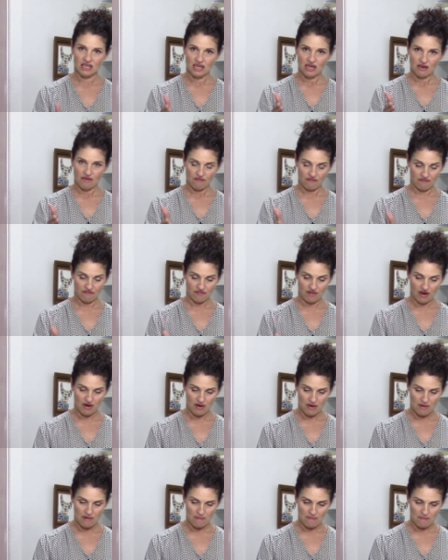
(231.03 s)

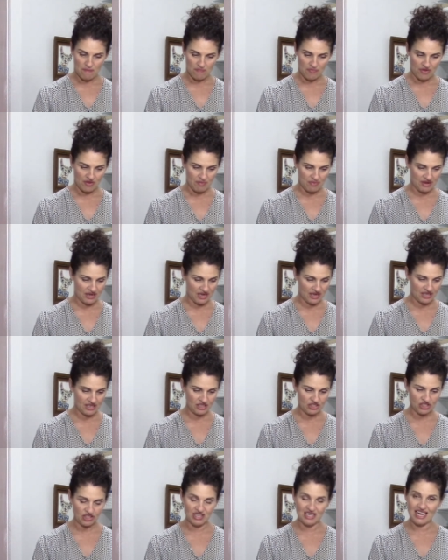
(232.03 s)
from the beginning
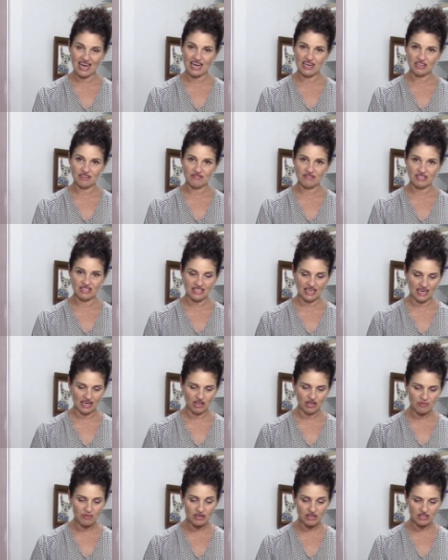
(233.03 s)
to the end of the tail,
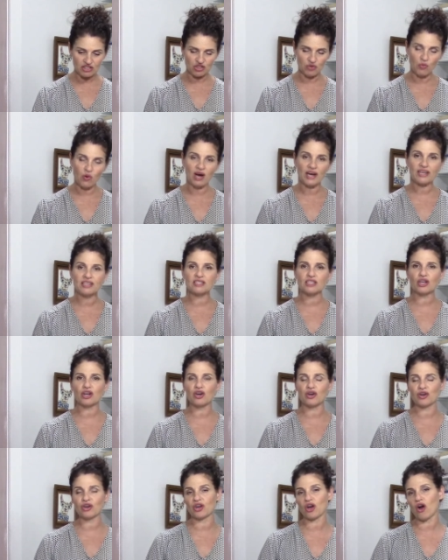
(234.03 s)
because you want it to
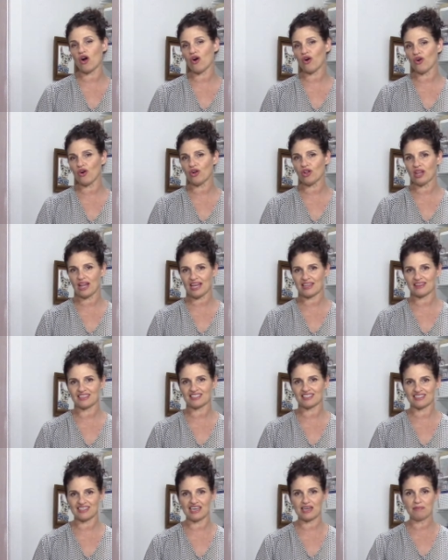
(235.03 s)
cook all at the
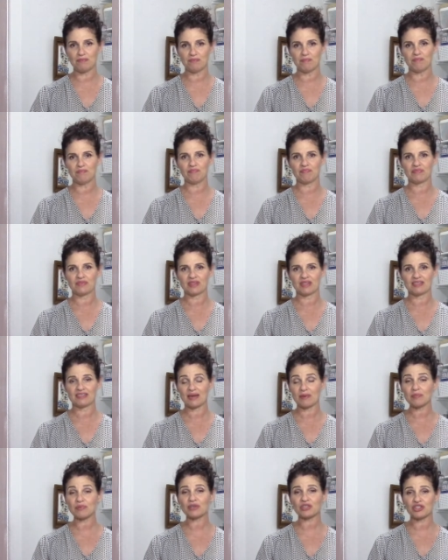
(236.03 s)
same
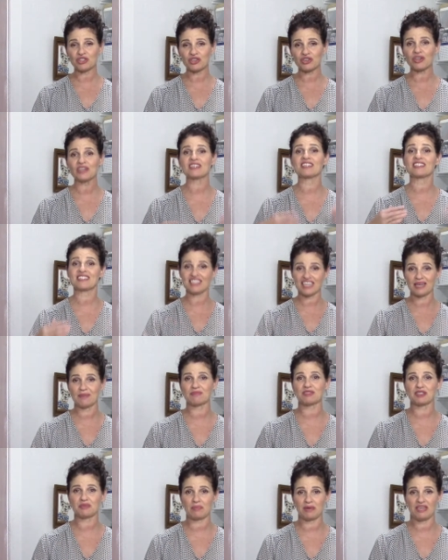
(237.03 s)
temperature, at the same
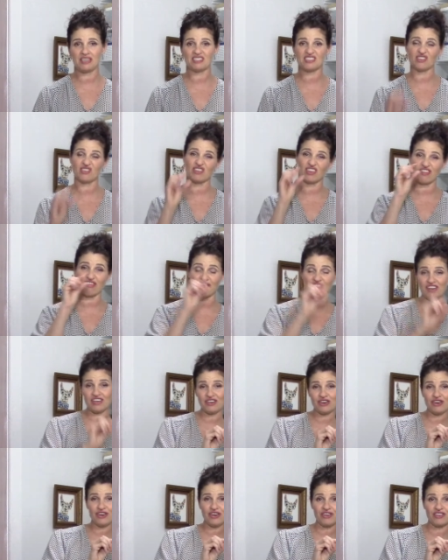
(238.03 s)
speed. So the
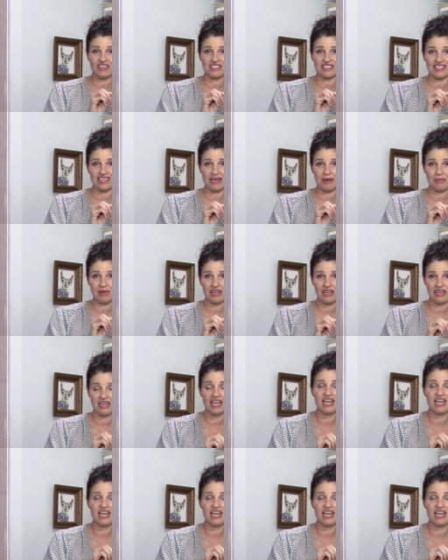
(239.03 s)
thinner the salmon,